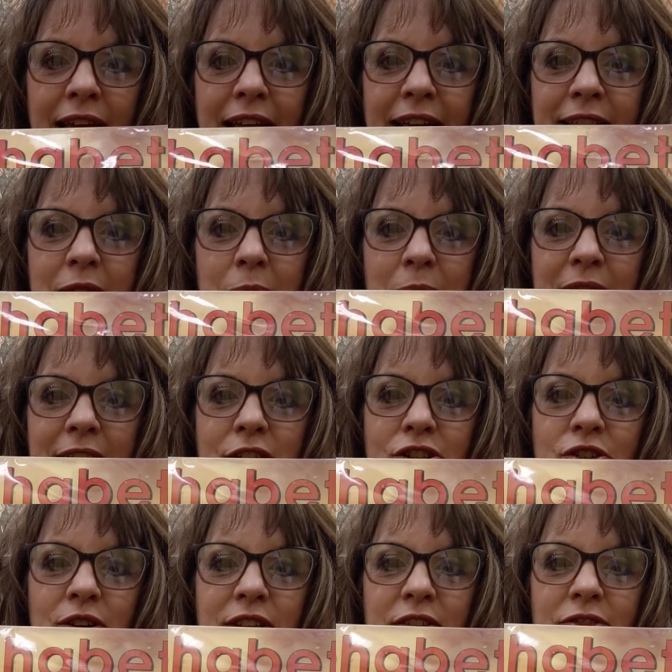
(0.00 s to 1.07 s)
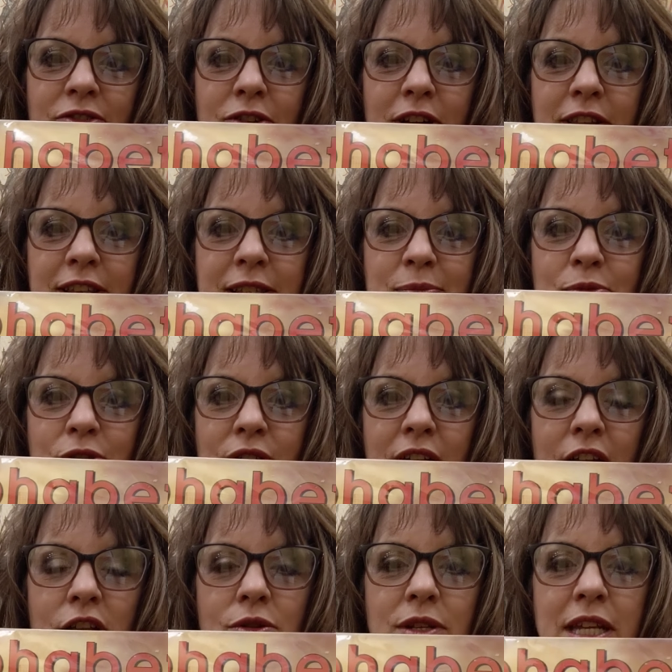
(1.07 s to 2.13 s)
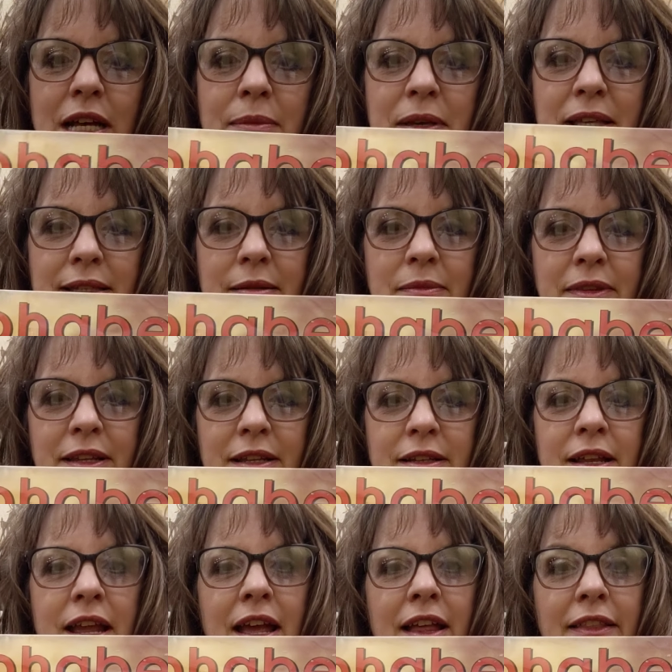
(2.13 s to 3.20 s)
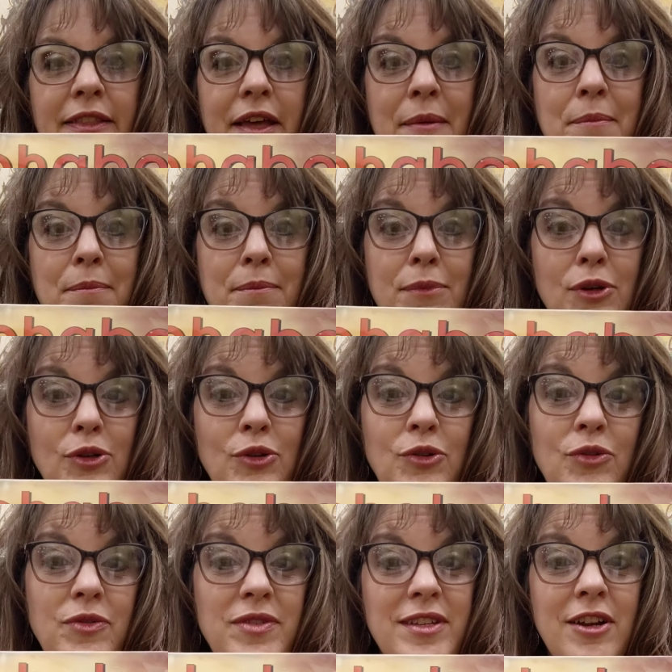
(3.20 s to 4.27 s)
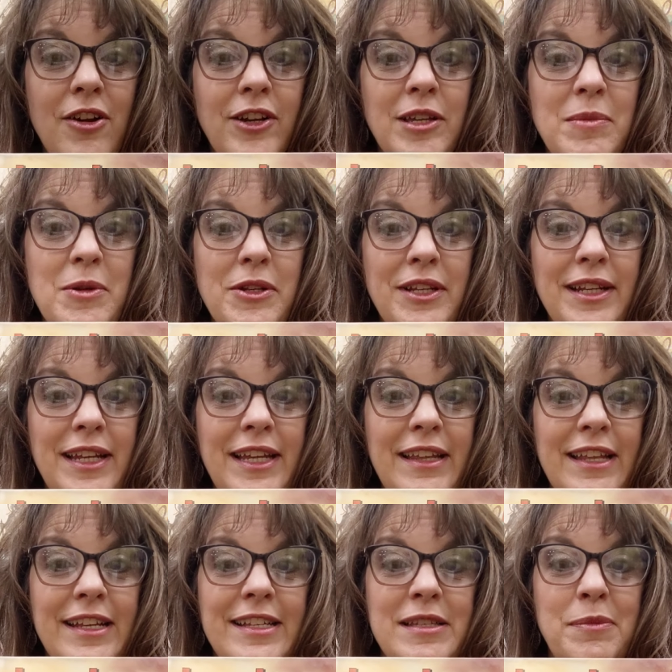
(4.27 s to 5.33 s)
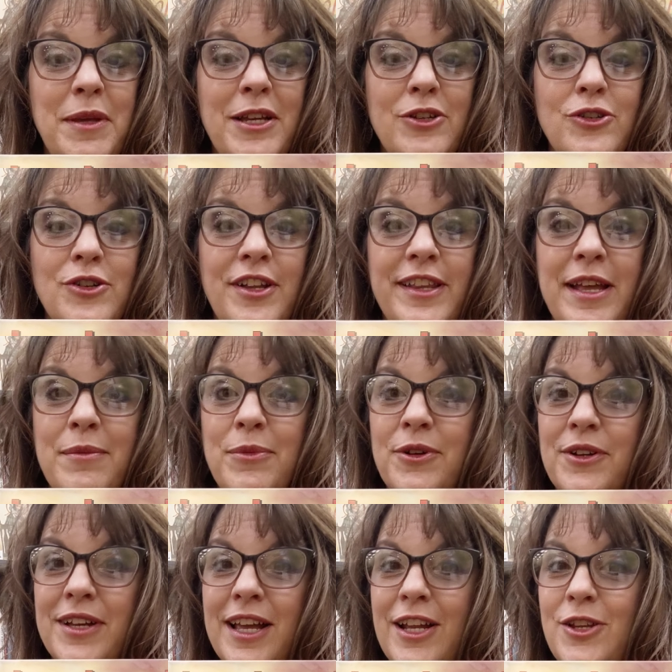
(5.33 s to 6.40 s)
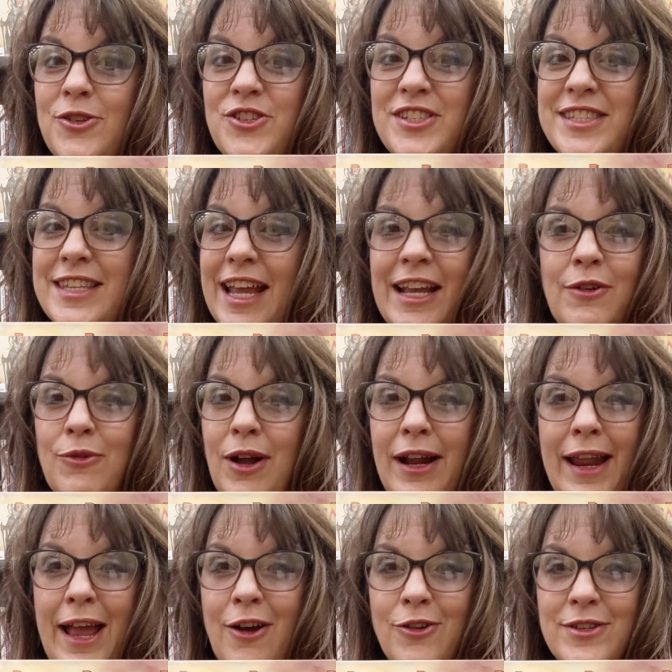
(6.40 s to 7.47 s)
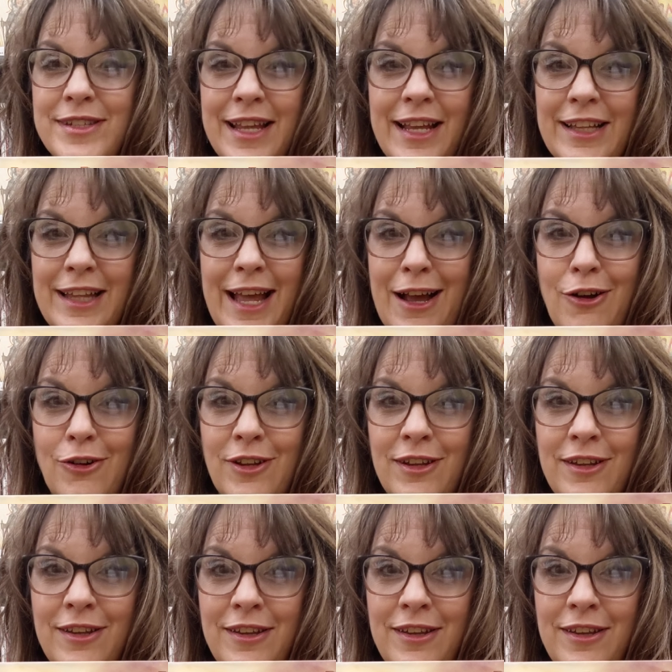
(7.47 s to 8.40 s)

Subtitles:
in the picture on the front of this book? Can you tell me something that moves in our community that is pictured on that book? Can you just say it right out? Say it loud.